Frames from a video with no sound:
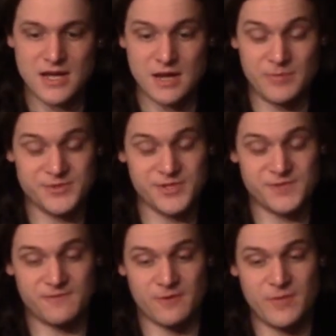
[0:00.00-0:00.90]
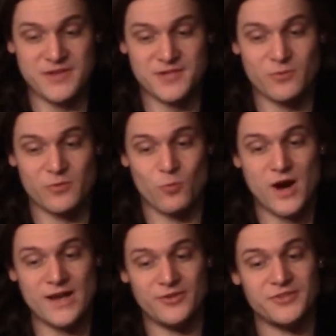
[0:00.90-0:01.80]
This is fermented with
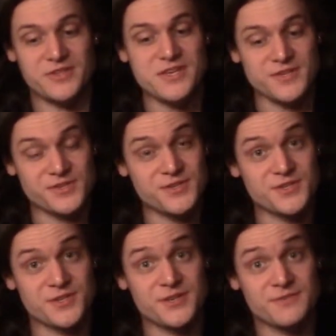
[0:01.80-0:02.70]
wild yeast.